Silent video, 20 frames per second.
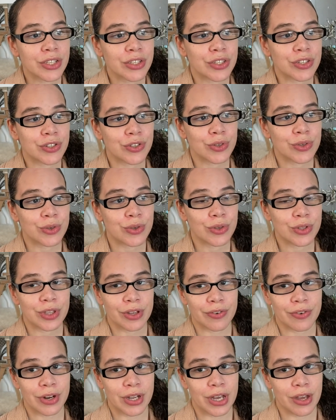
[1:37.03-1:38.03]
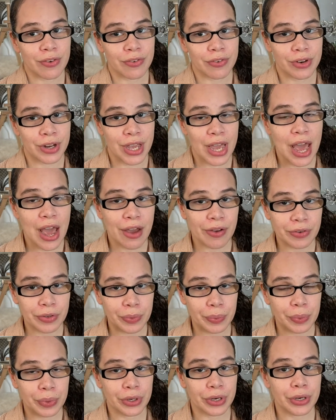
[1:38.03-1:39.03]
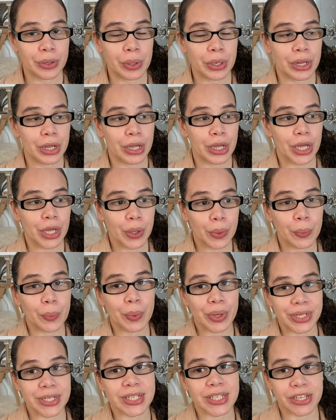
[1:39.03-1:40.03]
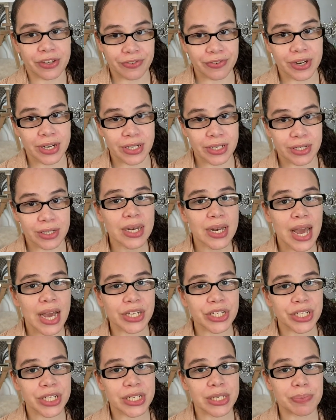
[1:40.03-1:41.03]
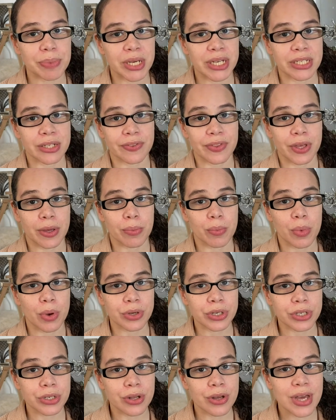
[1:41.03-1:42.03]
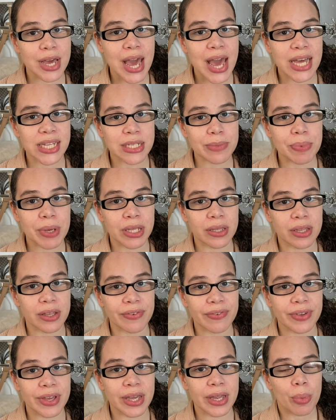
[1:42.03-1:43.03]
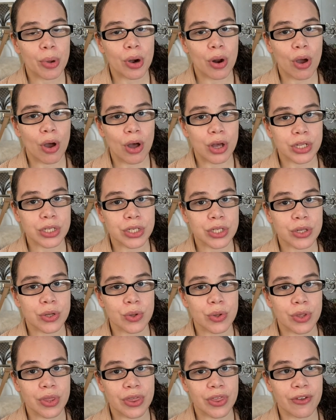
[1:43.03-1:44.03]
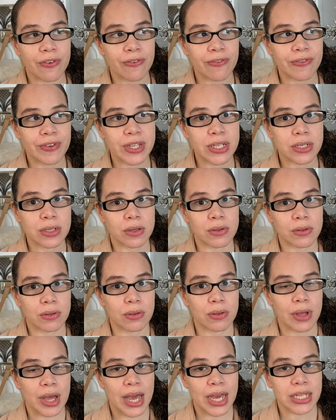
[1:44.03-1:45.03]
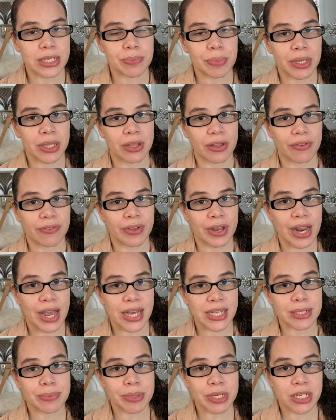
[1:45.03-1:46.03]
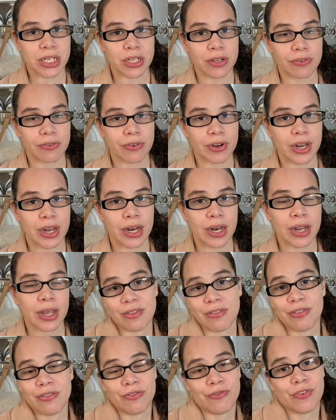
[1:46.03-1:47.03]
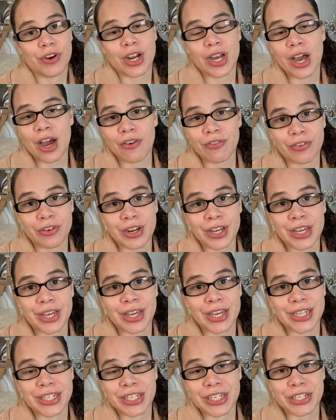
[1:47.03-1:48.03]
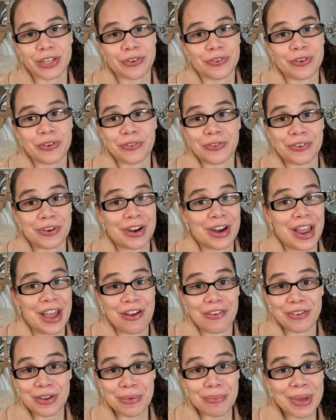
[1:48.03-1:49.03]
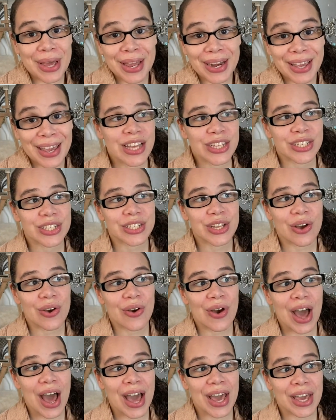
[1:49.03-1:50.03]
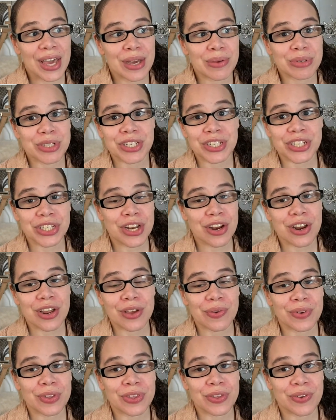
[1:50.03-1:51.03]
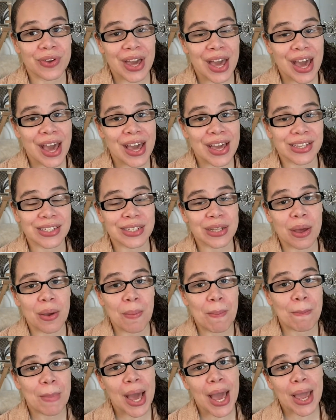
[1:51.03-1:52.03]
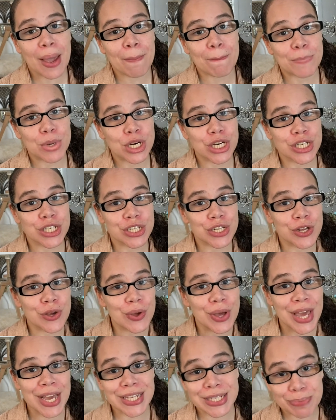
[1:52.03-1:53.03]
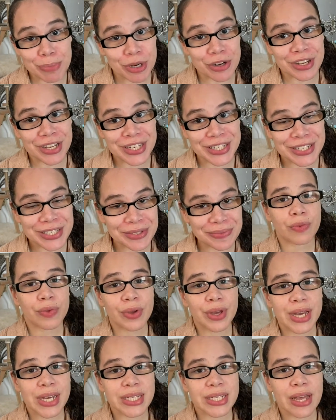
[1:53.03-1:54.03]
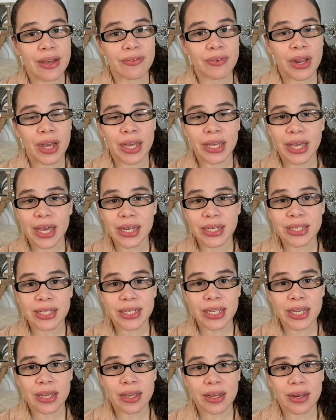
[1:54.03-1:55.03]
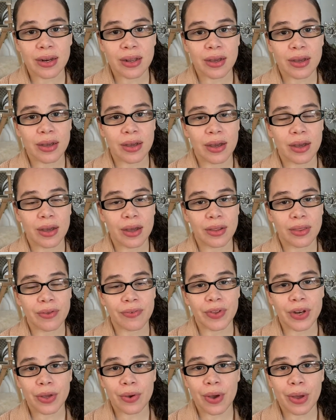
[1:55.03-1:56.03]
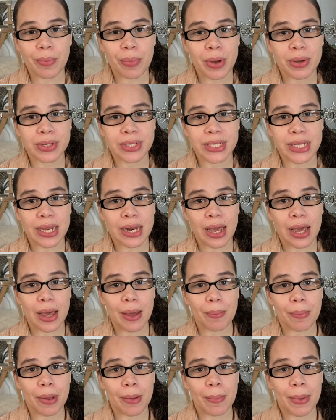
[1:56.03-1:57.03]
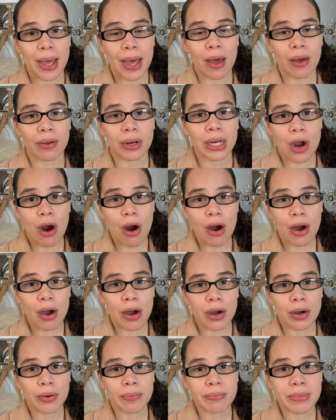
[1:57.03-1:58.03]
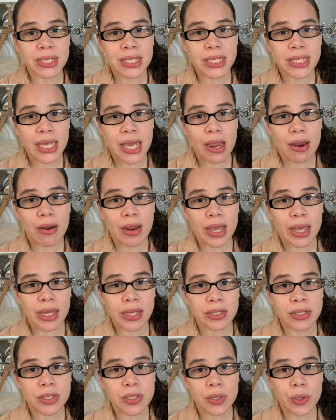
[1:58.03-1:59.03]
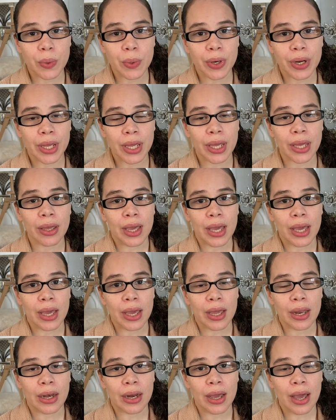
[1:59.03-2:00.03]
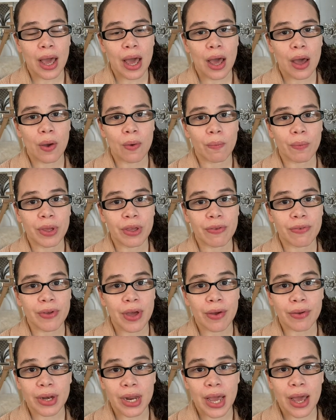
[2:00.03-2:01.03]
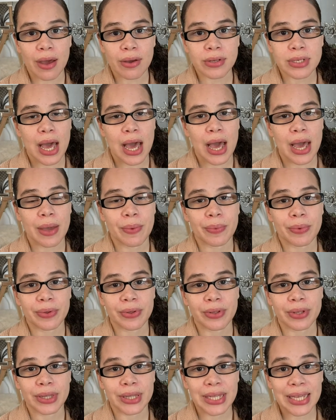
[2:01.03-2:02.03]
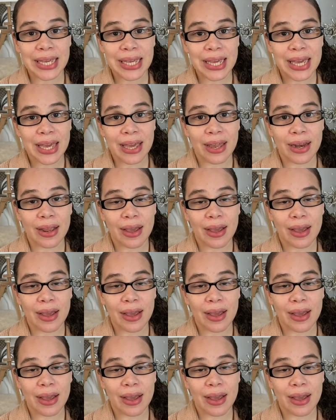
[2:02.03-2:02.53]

to the recovery afterward it was different. Not just because of the emotional aspect of it, but also the physical aspect of it has been different. Recovery is different for everybody. So I am just sharing with you guys my personal experience. If you guys have not yet seen the video I posted up about our miscarrying story and how we found out. I will link it